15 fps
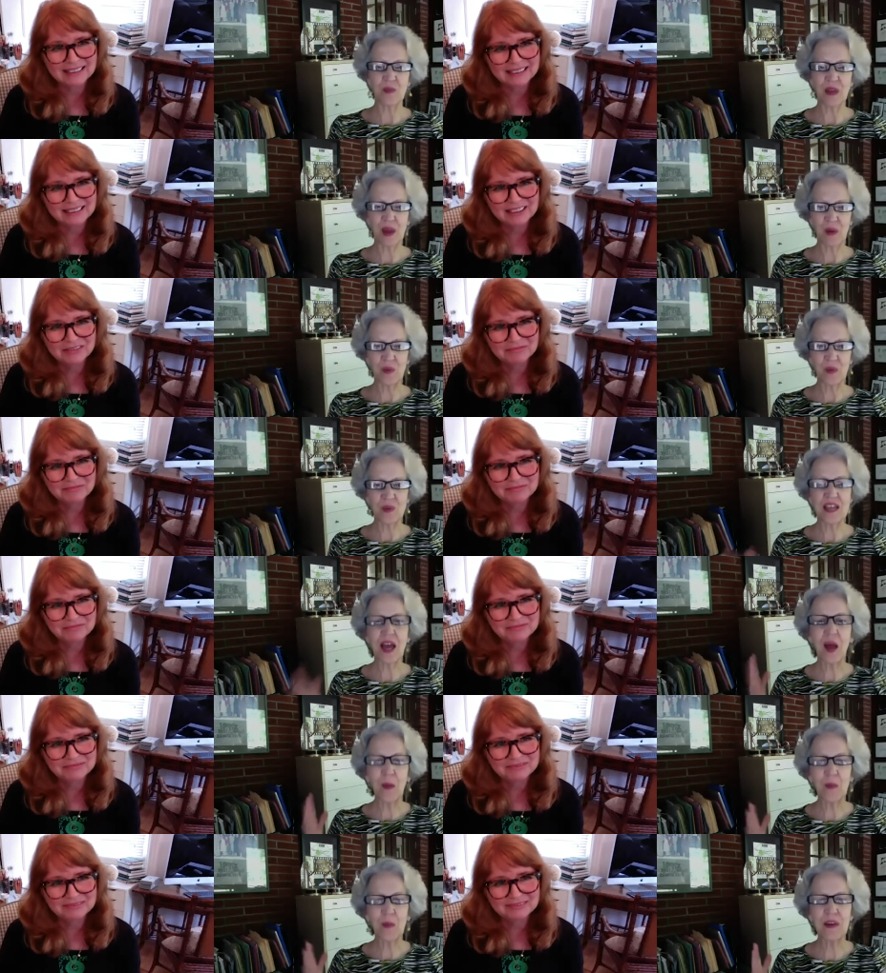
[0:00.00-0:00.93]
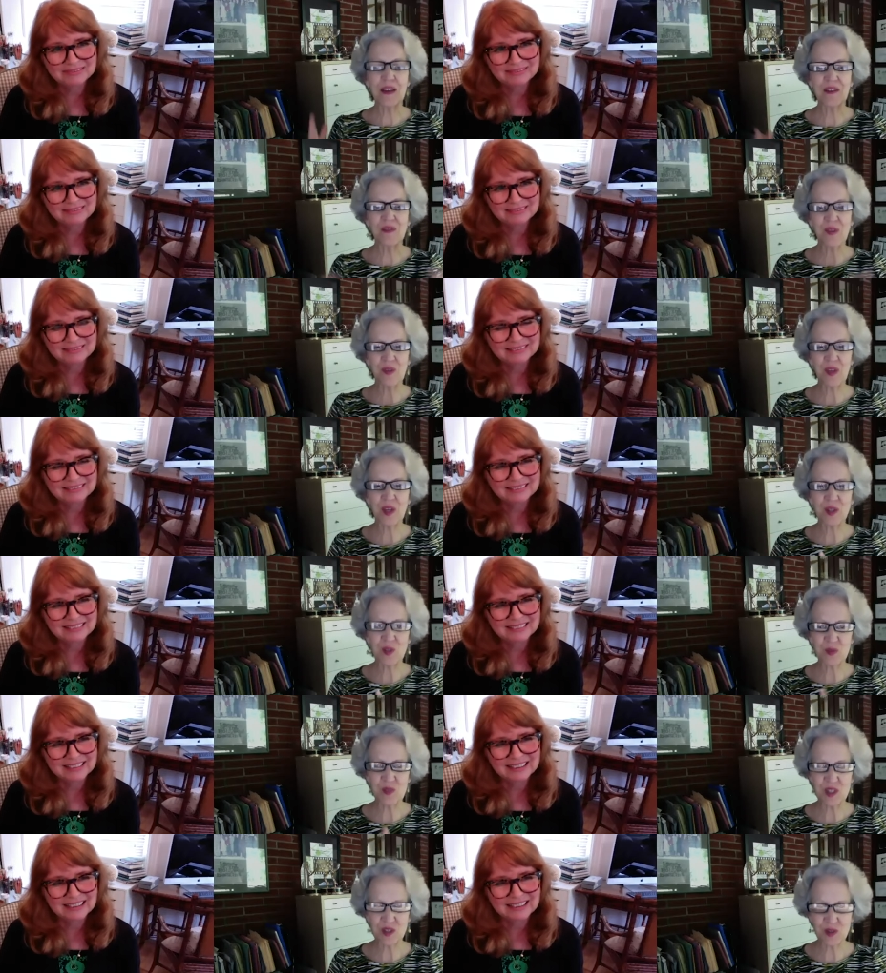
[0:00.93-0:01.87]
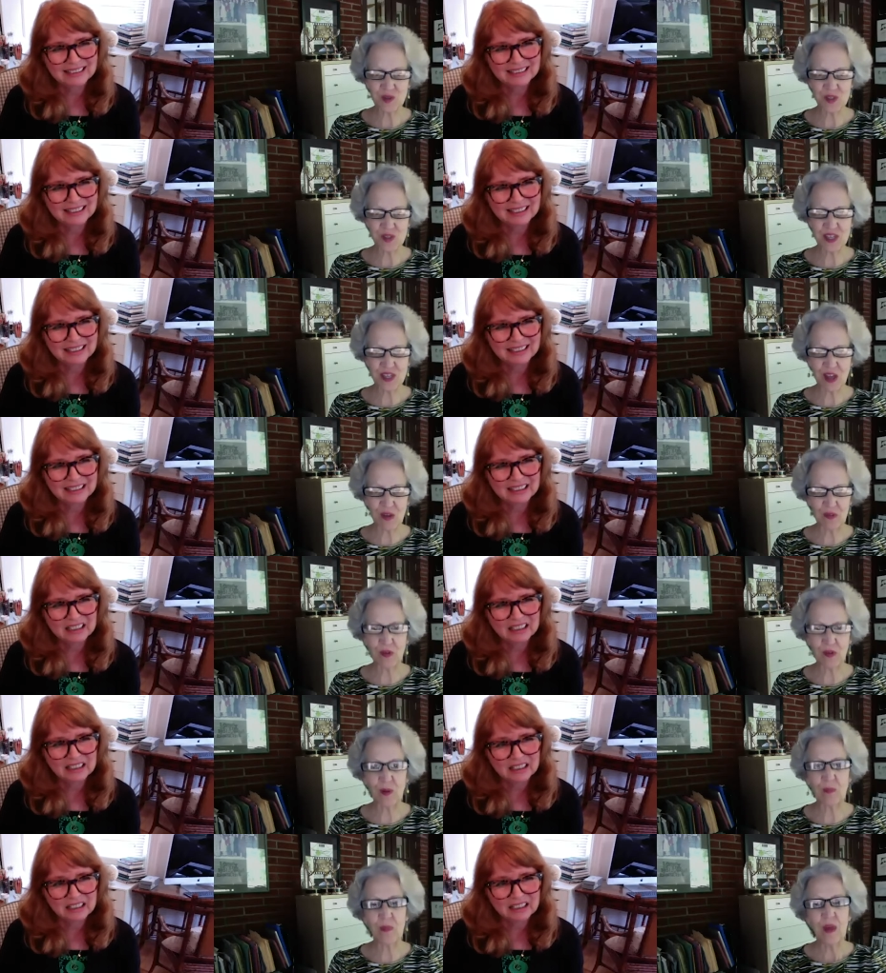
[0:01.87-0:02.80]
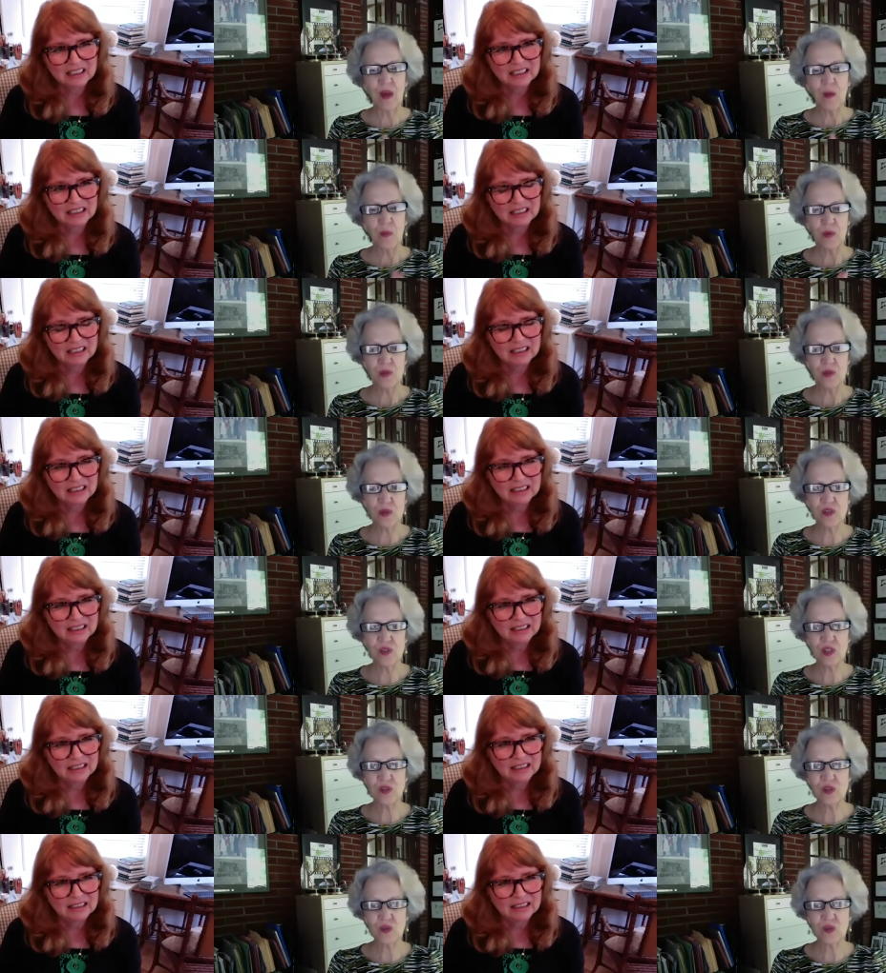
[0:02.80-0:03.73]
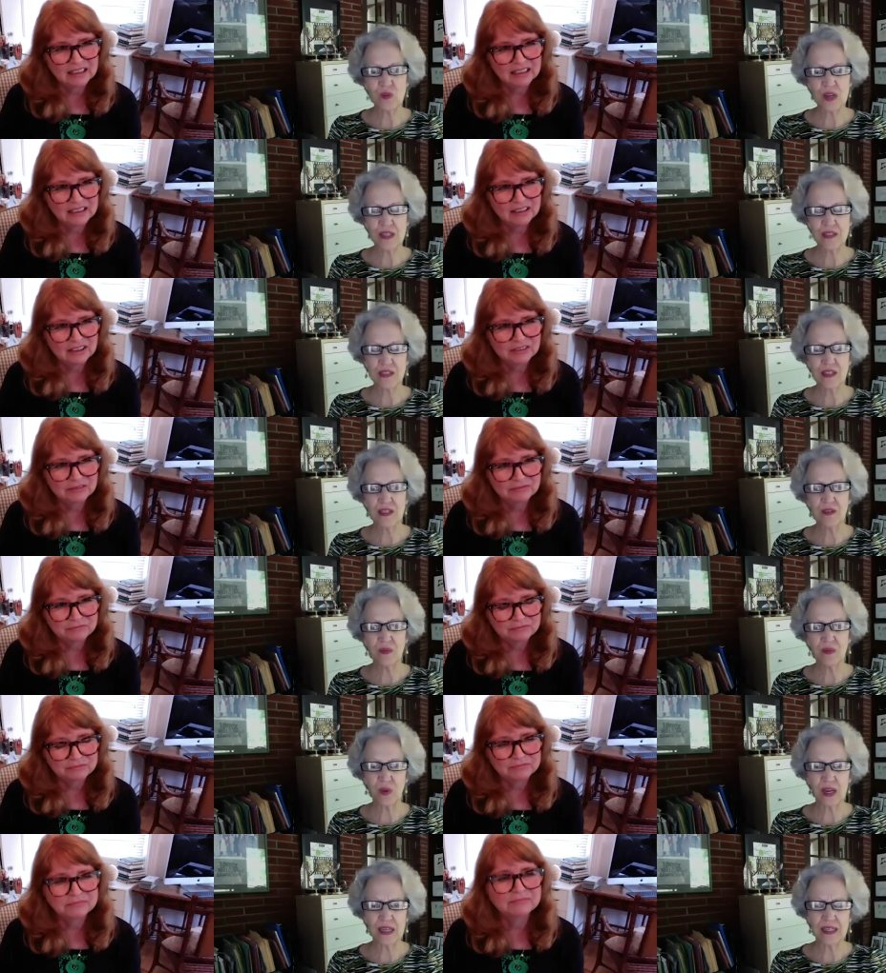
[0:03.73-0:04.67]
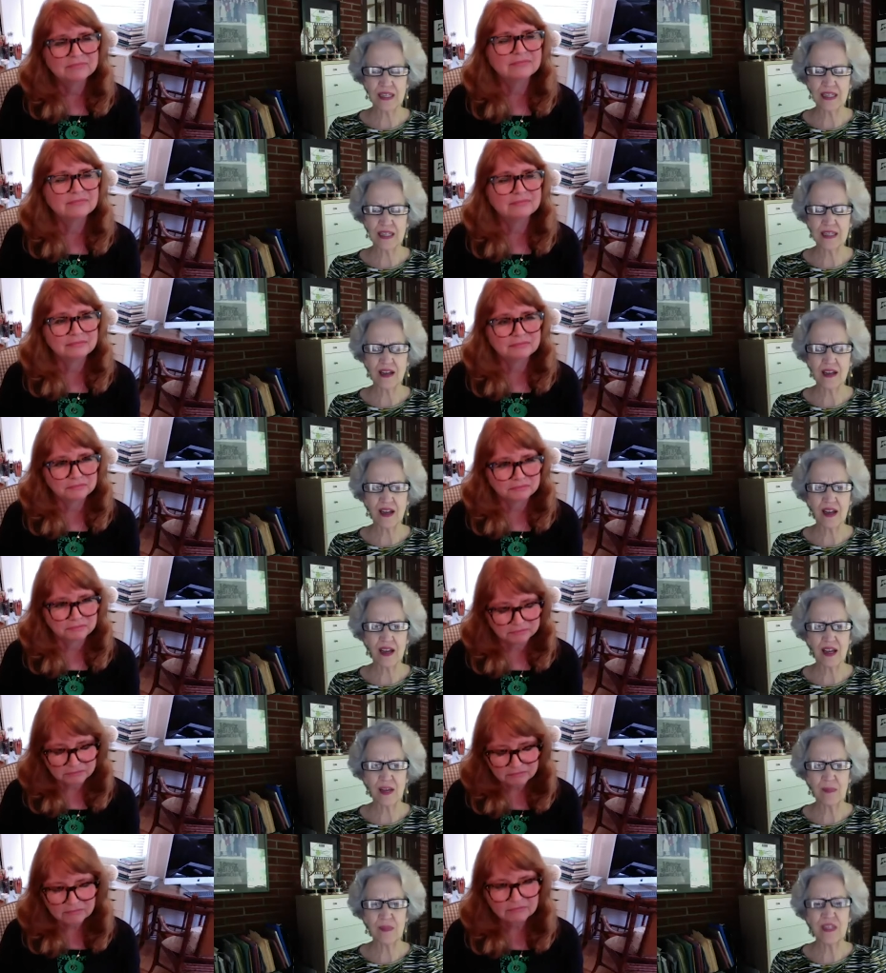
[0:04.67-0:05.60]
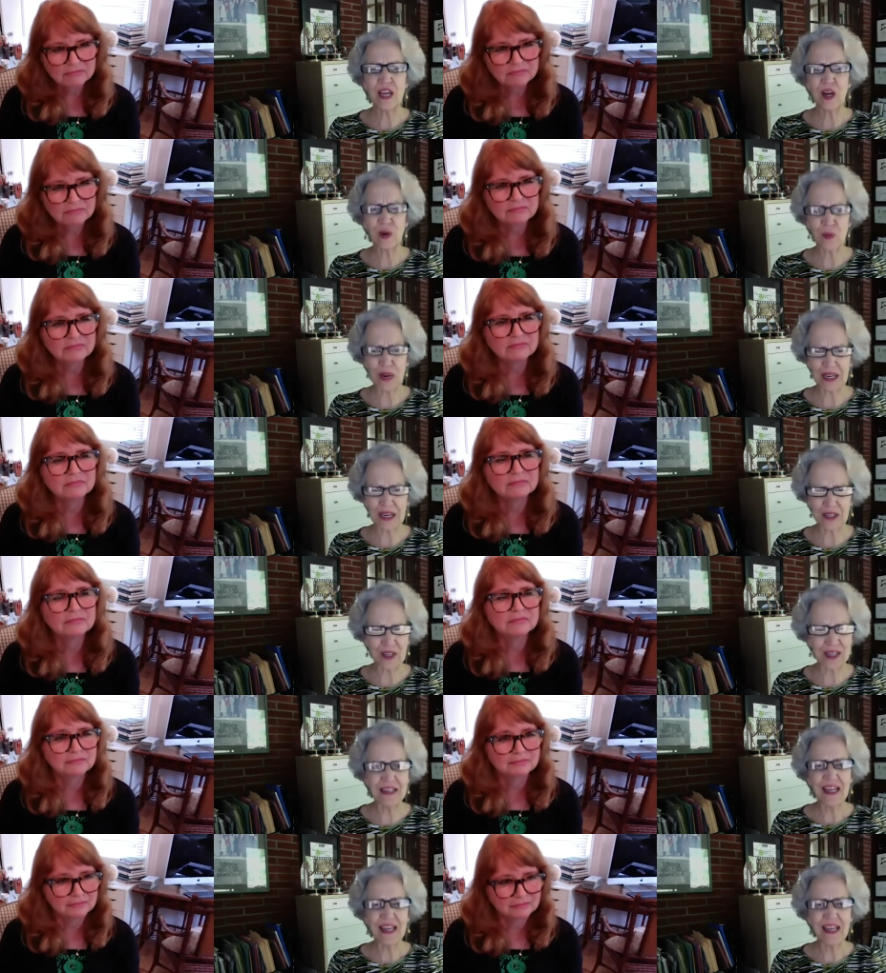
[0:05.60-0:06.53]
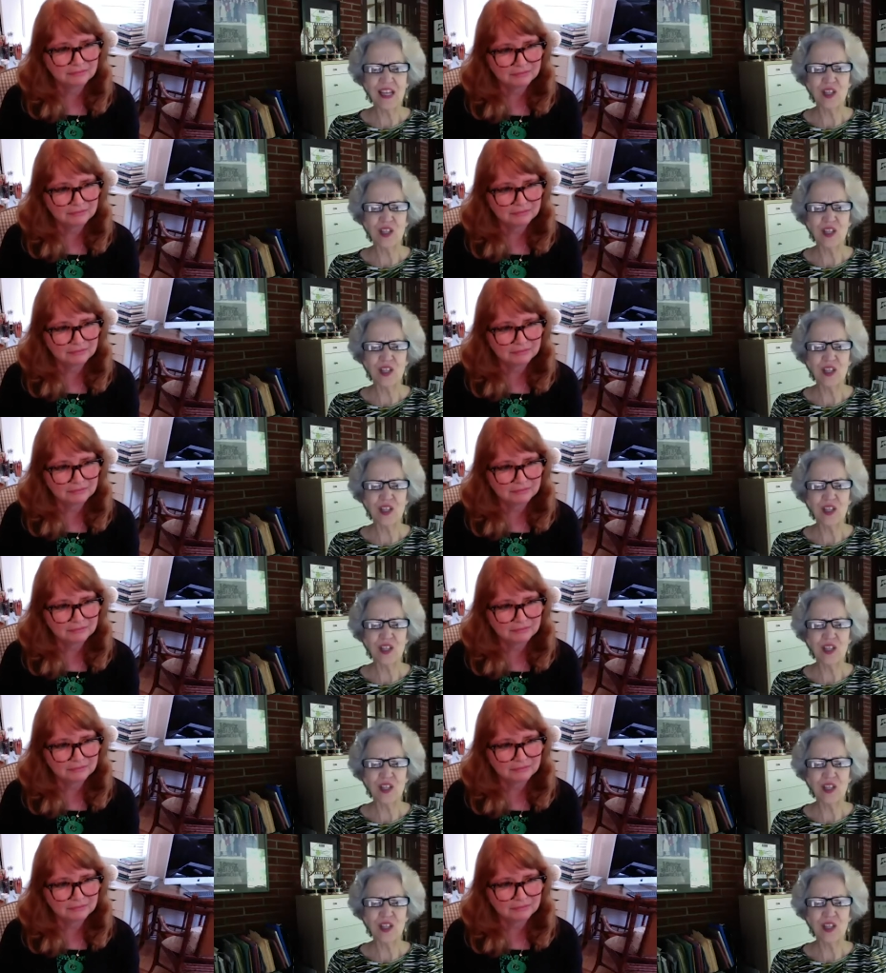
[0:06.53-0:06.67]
Speaker 1: about was how many of the things you did yourself, from producing, directing, writing, narrating.